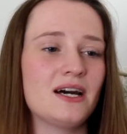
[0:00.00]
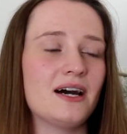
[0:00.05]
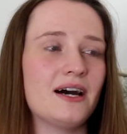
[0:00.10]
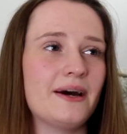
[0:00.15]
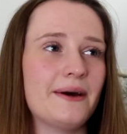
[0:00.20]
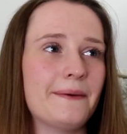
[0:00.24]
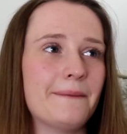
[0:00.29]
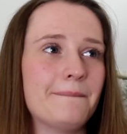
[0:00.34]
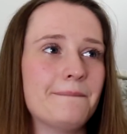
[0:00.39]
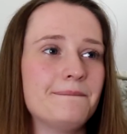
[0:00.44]

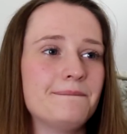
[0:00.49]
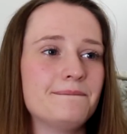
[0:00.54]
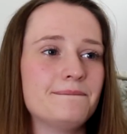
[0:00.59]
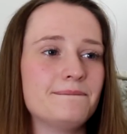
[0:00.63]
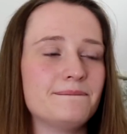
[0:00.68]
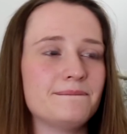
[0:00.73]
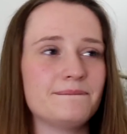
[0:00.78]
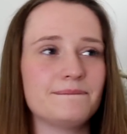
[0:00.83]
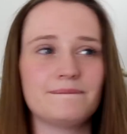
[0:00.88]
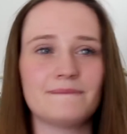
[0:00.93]
Um,
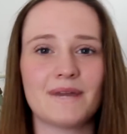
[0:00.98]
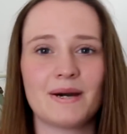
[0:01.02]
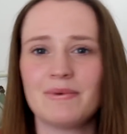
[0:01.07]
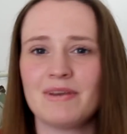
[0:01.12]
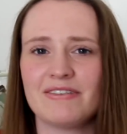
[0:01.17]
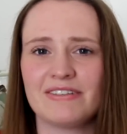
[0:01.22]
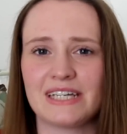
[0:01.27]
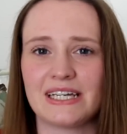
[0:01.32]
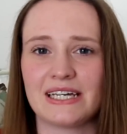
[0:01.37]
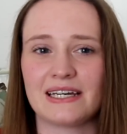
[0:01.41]
I'm
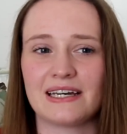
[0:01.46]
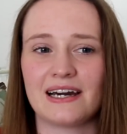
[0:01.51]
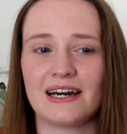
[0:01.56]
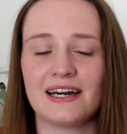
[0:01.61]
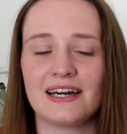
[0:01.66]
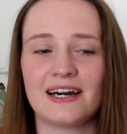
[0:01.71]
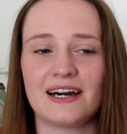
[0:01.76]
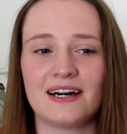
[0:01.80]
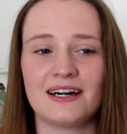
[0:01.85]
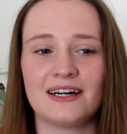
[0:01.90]
loving it.
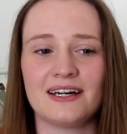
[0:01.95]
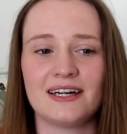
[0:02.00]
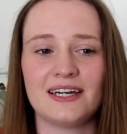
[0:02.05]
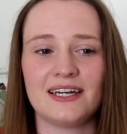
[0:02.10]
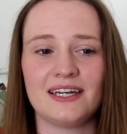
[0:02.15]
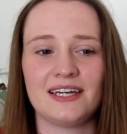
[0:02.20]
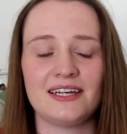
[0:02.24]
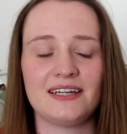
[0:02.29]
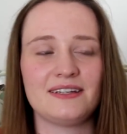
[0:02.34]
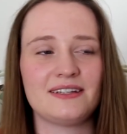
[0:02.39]
I,
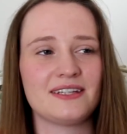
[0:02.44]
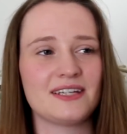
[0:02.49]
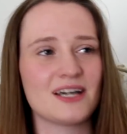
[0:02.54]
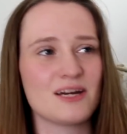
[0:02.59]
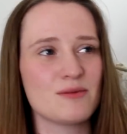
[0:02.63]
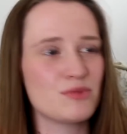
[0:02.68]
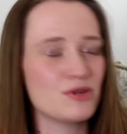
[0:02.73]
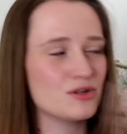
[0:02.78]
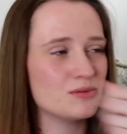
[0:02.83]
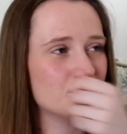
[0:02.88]
I think
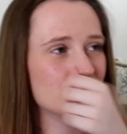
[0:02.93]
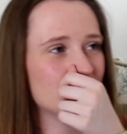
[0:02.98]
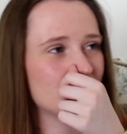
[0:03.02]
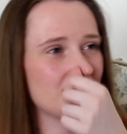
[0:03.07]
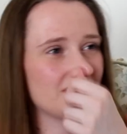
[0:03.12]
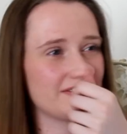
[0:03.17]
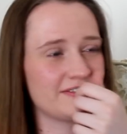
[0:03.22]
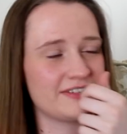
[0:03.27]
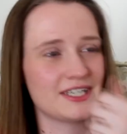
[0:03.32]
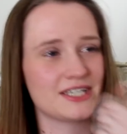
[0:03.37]
I bought more
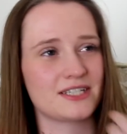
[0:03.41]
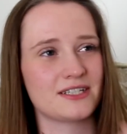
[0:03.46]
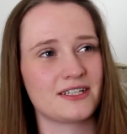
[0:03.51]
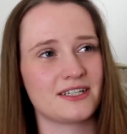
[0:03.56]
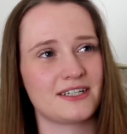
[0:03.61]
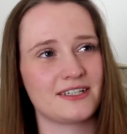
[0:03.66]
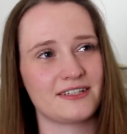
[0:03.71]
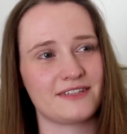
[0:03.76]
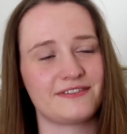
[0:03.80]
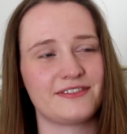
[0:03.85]
non-fiction
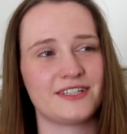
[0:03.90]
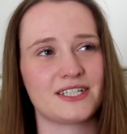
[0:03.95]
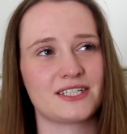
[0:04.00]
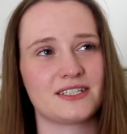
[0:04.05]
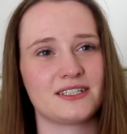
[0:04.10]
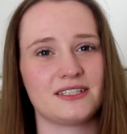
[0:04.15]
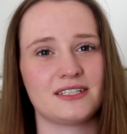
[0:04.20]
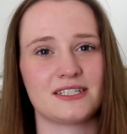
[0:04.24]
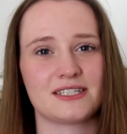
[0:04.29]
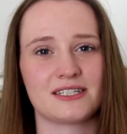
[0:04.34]
than I did
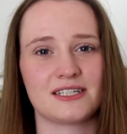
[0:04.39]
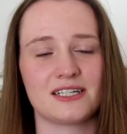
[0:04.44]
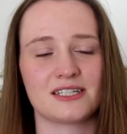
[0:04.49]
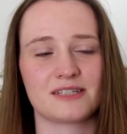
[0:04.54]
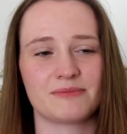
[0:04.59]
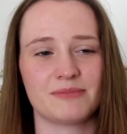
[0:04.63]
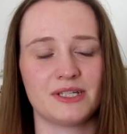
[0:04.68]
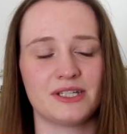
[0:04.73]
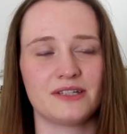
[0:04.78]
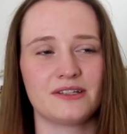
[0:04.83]
fiction this
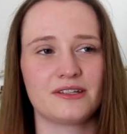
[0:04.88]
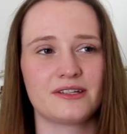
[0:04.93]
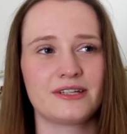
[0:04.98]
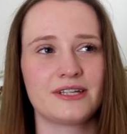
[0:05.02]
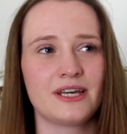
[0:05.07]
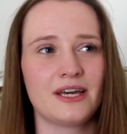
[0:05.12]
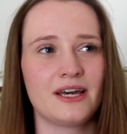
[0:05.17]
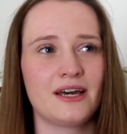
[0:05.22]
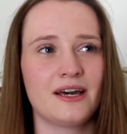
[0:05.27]
last month.